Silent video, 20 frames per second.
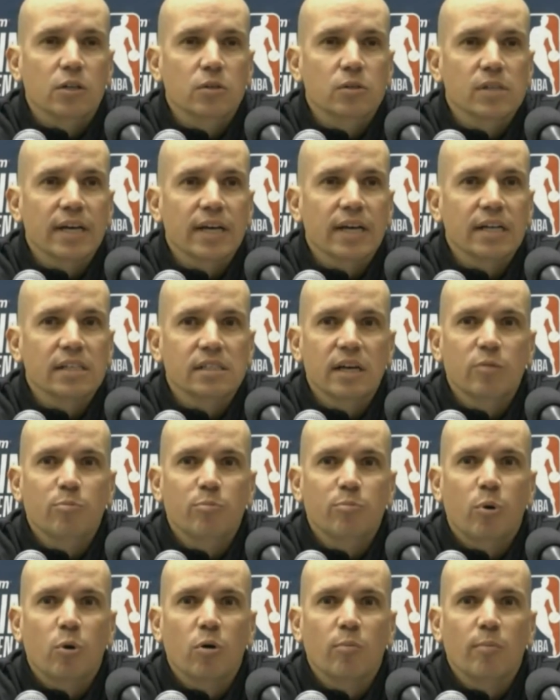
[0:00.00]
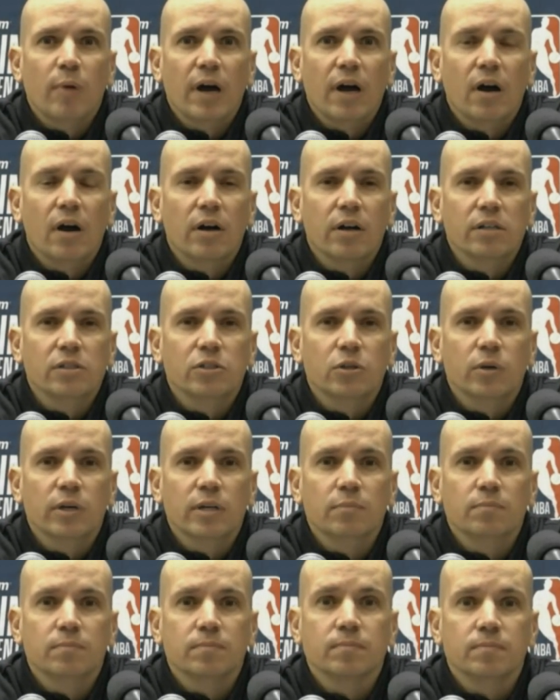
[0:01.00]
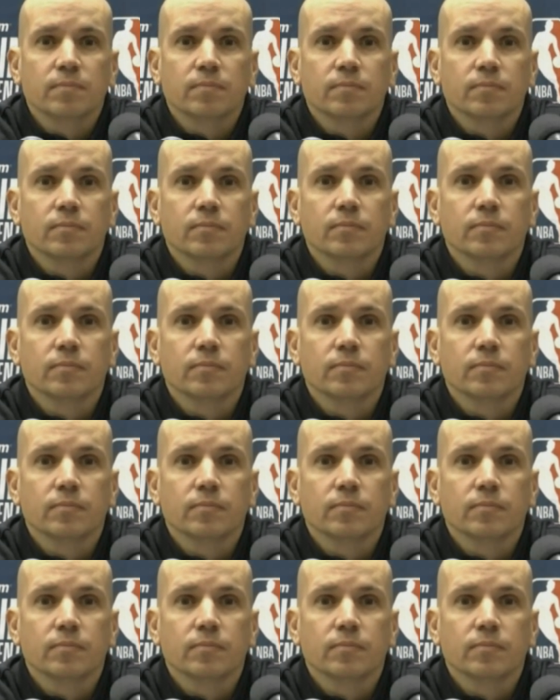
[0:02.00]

That includes, like I said, pouring my heart into it.